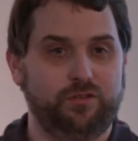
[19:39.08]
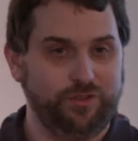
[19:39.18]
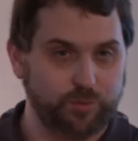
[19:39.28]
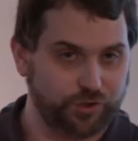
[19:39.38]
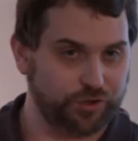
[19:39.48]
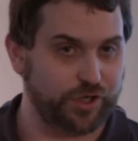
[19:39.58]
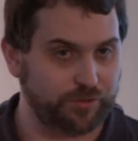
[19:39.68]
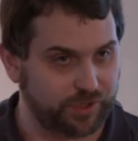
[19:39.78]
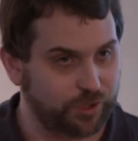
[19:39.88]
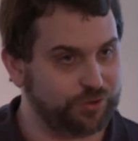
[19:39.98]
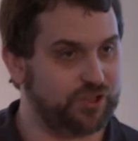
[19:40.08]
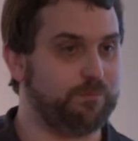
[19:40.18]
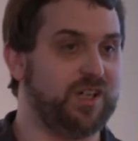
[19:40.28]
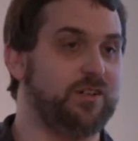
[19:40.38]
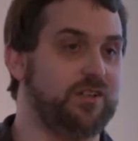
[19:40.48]
you want to know the
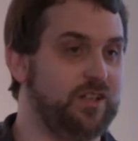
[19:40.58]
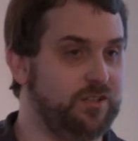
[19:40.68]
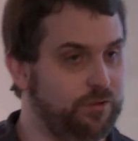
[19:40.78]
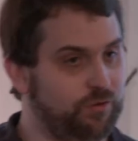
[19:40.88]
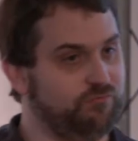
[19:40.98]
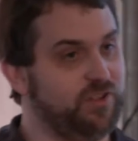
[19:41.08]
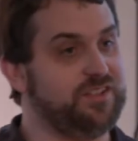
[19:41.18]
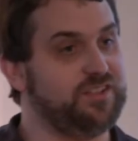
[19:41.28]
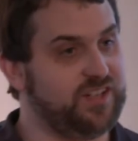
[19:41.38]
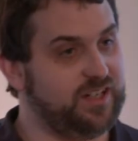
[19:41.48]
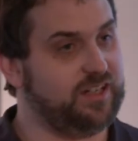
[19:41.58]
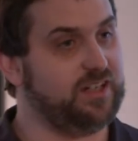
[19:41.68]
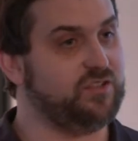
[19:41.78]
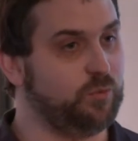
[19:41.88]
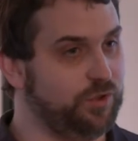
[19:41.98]
logic behind it, you can raise a
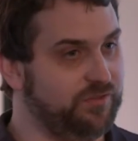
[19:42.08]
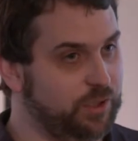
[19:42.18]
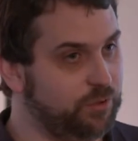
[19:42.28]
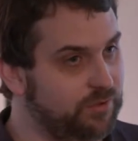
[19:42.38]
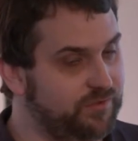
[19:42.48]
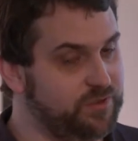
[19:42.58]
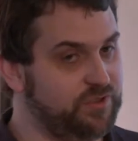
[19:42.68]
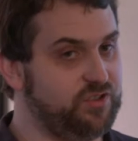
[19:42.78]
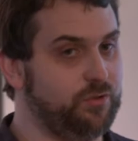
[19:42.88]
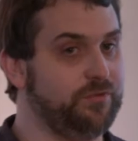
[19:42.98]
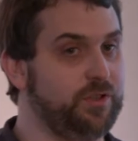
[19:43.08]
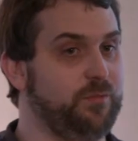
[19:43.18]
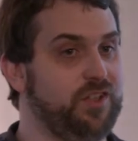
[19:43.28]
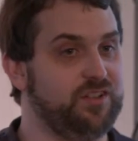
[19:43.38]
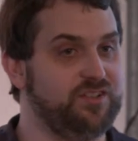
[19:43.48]
ticket to one of the authors or the
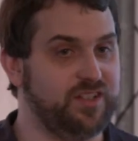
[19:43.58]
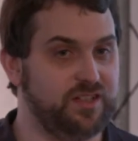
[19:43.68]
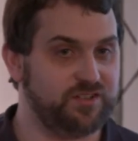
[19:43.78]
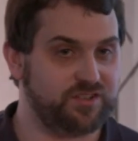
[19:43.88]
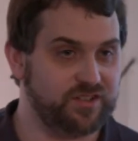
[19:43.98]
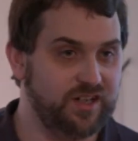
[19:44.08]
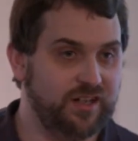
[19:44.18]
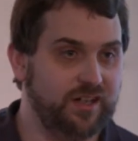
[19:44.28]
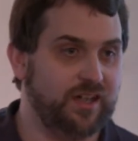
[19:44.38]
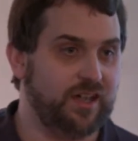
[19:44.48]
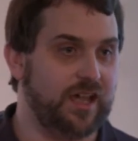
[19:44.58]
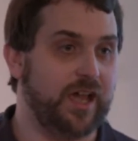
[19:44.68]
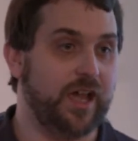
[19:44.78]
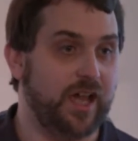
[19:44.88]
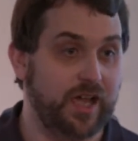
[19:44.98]
communities
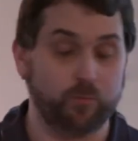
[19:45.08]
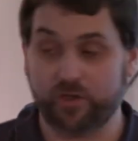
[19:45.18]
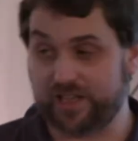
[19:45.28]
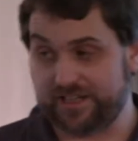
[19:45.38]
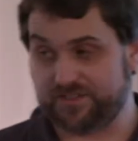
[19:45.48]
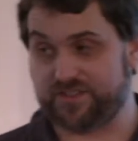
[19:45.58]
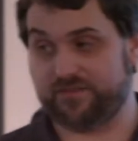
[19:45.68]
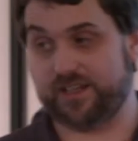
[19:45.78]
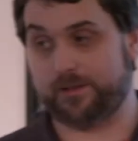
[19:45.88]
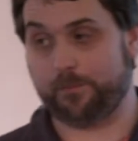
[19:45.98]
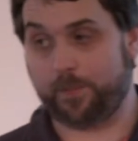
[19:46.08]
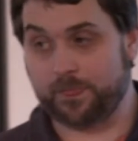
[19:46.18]
and we'll answer that.